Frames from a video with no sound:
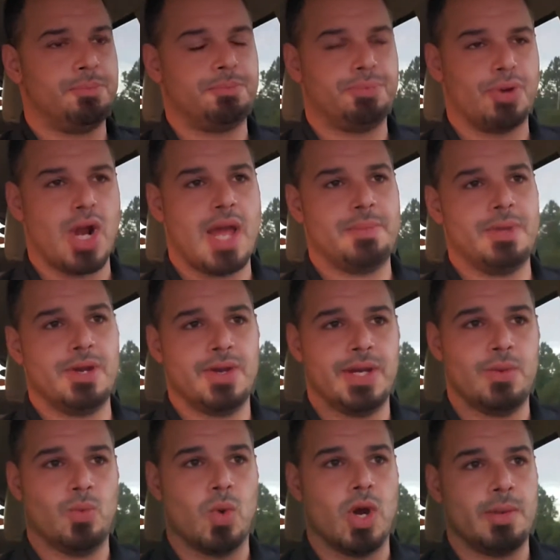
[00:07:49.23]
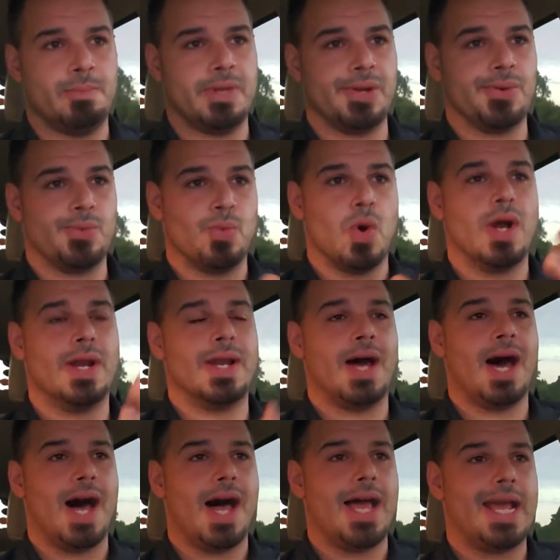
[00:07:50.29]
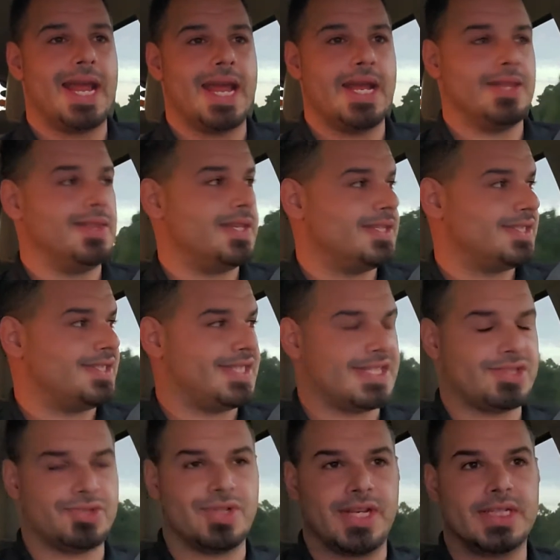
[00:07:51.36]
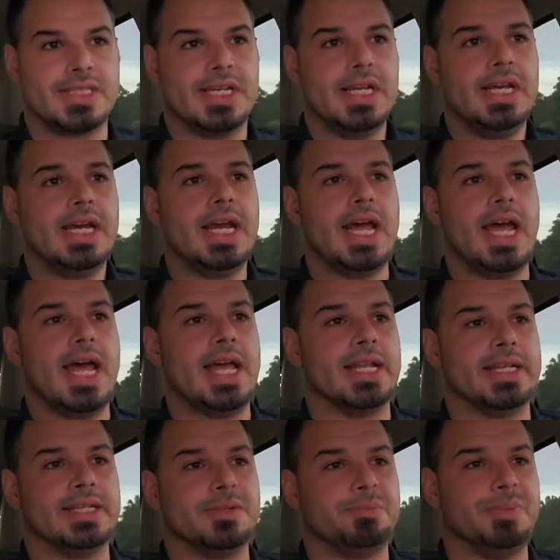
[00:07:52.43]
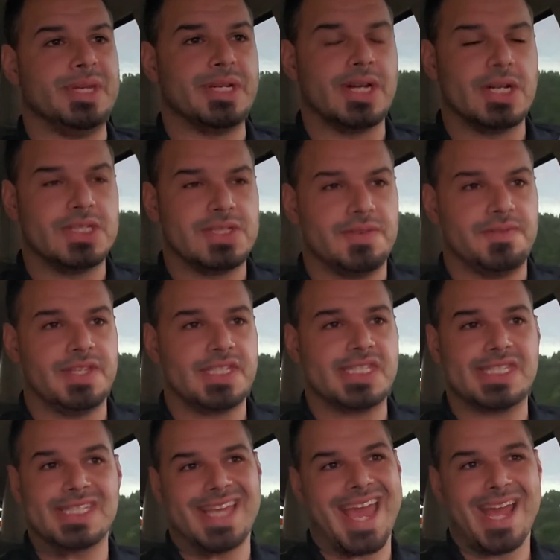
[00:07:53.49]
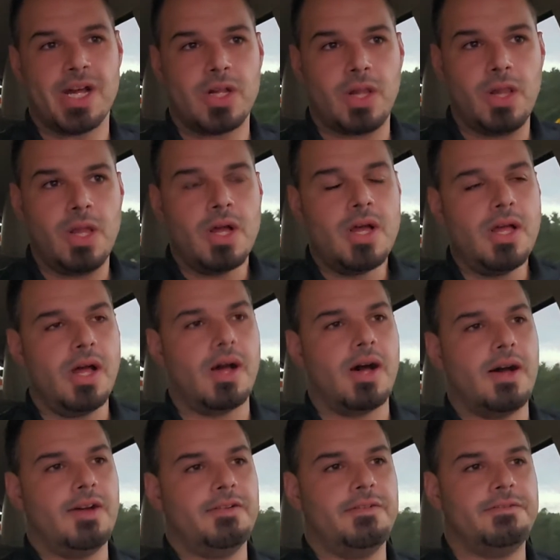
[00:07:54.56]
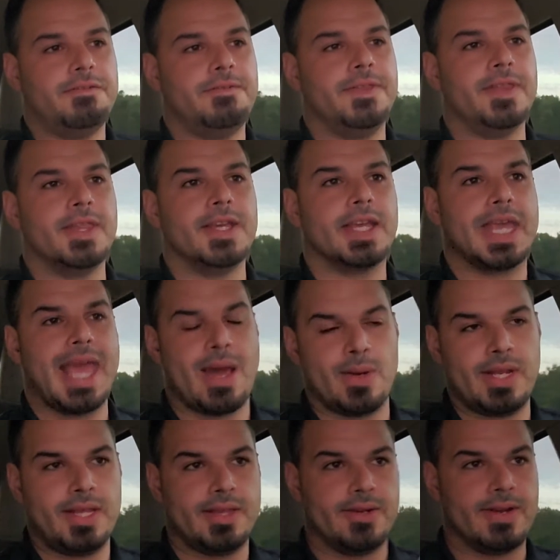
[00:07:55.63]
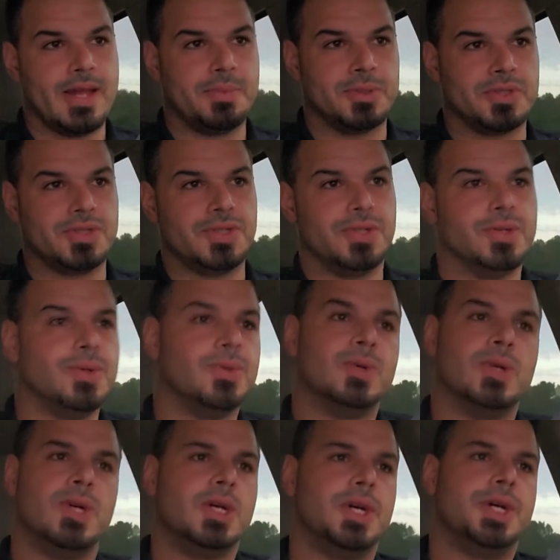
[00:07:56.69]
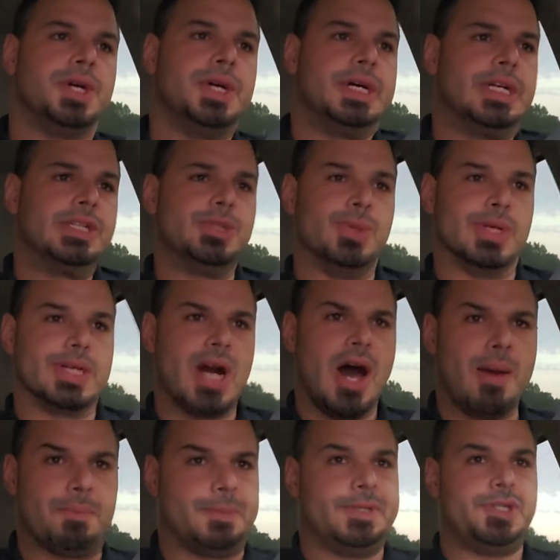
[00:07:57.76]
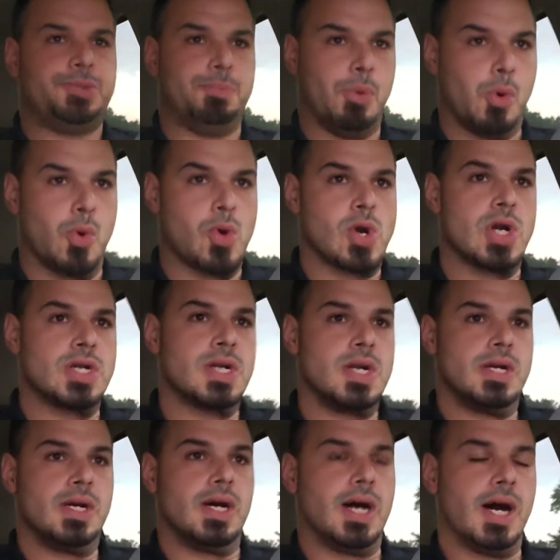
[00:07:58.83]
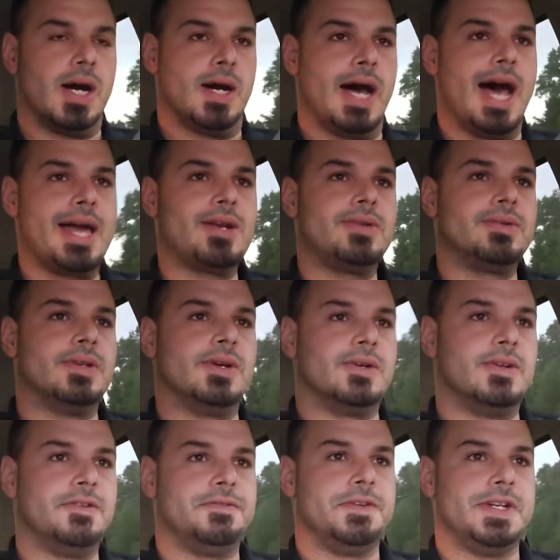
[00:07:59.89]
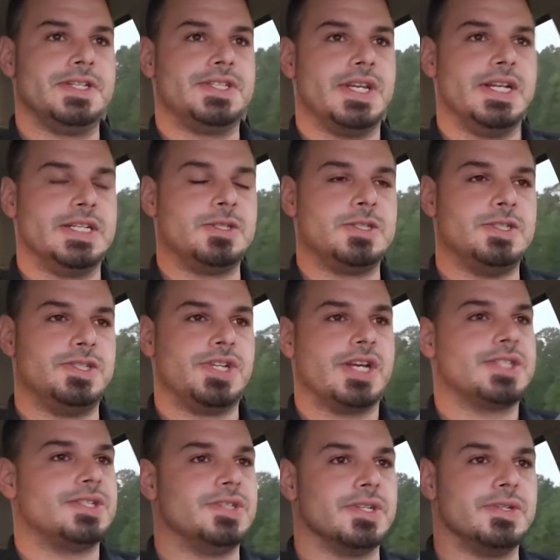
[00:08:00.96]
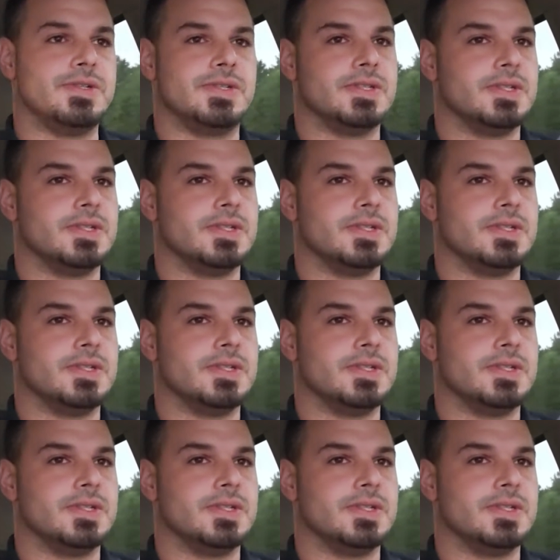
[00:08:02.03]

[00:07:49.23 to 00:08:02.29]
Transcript: primary, one middle, one high in this district, and because of the scale of the county, they're able to accomplish more. I don't know if it's just due to